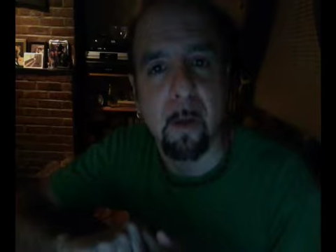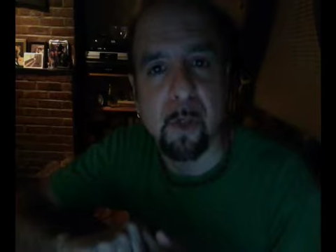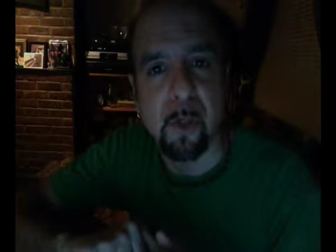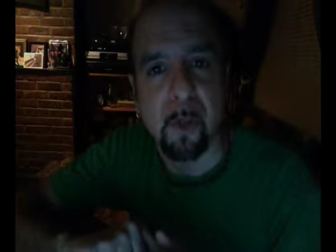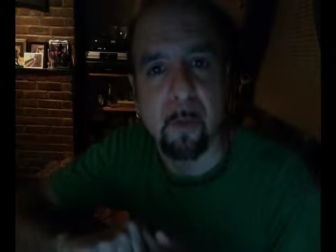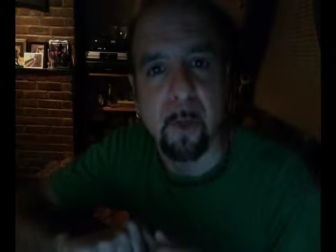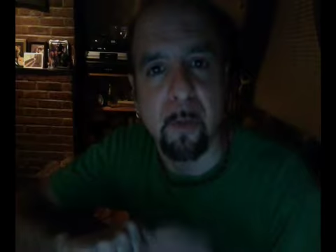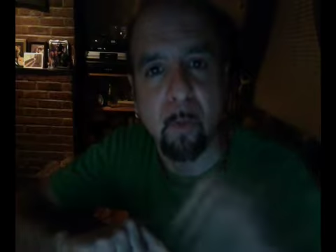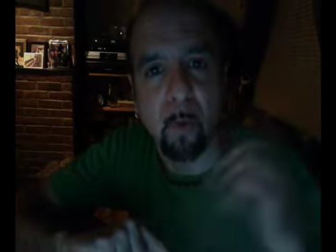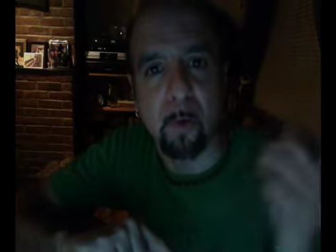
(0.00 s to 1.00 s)
We shouldn't let
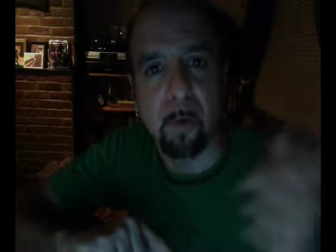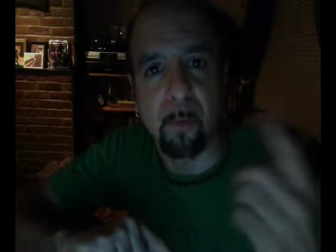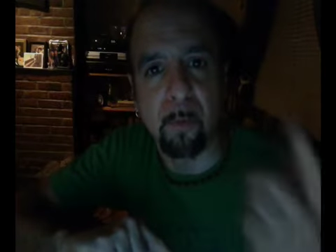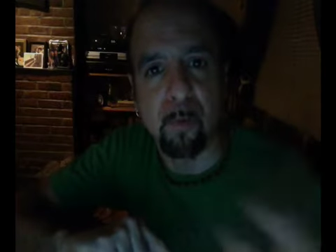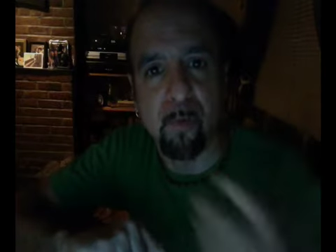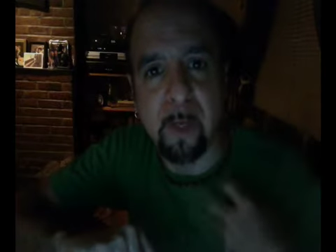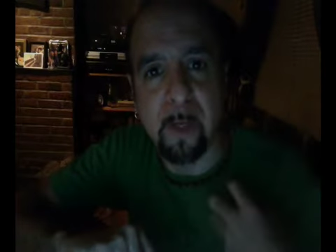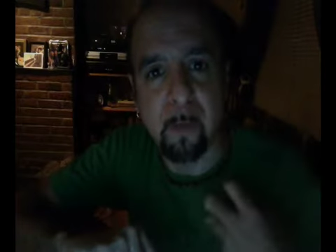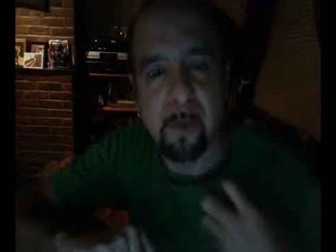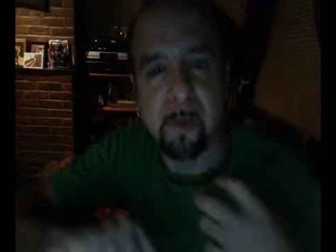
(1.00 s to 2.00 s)
the world
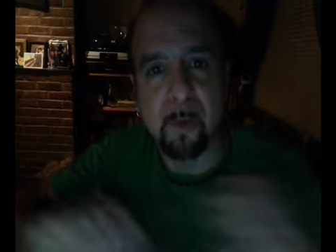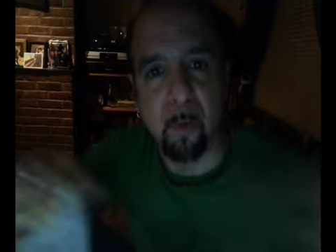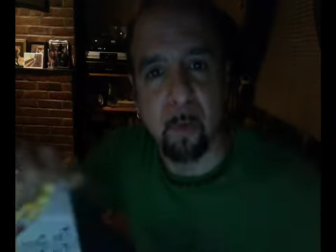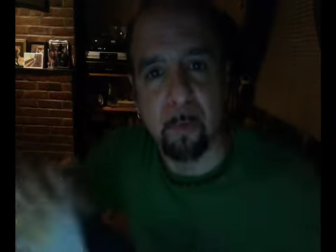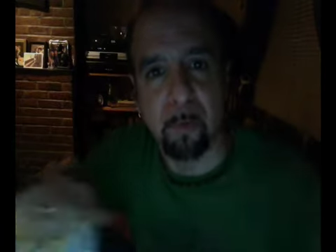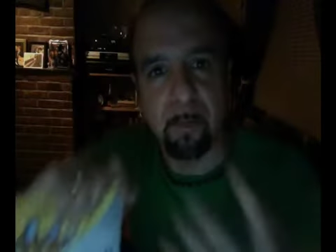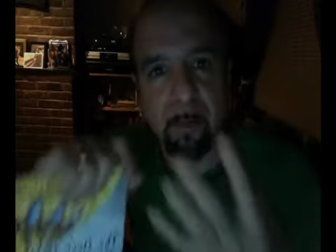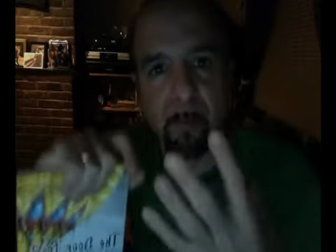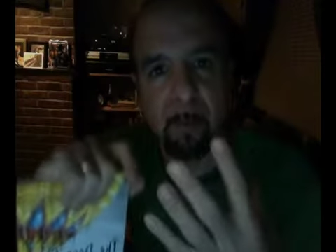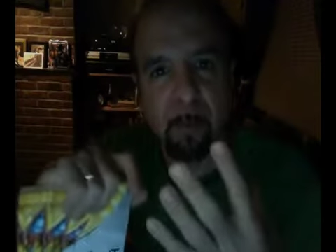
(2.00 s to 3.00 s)
drain it. We should let the world
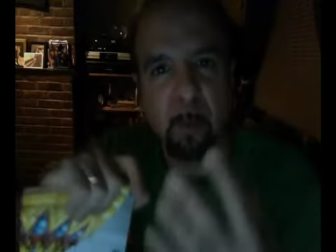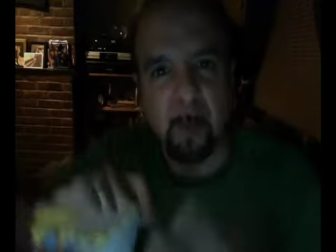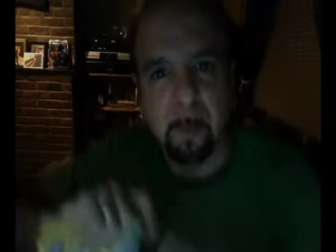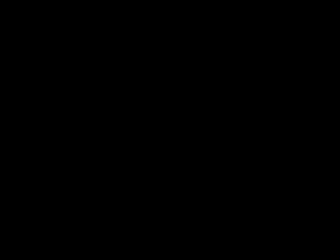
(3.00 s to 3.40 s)
fuel it.